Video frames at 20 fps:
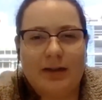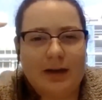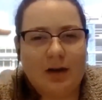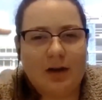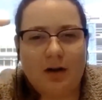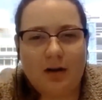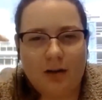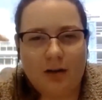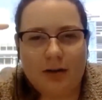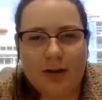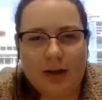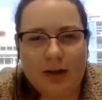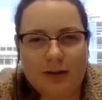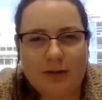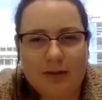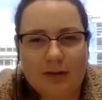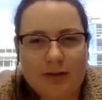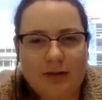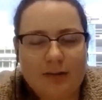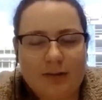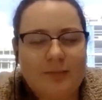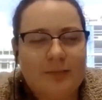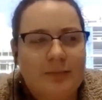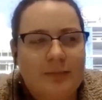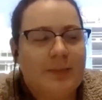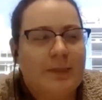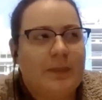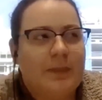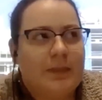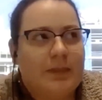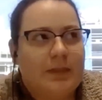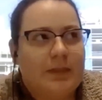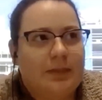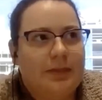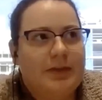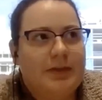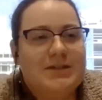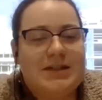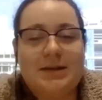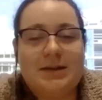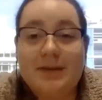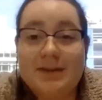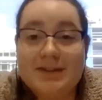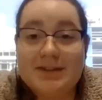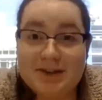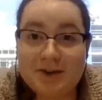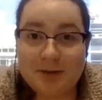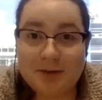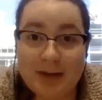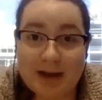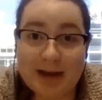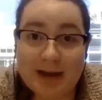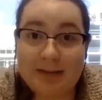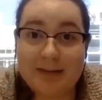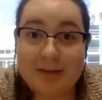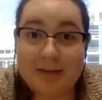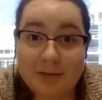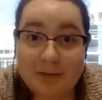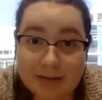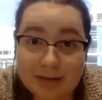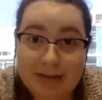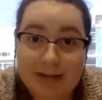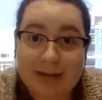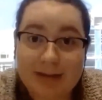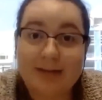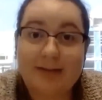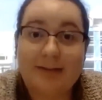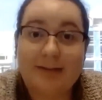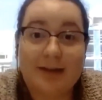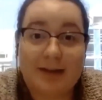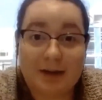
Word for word: Like all of like the the demons in your mind that really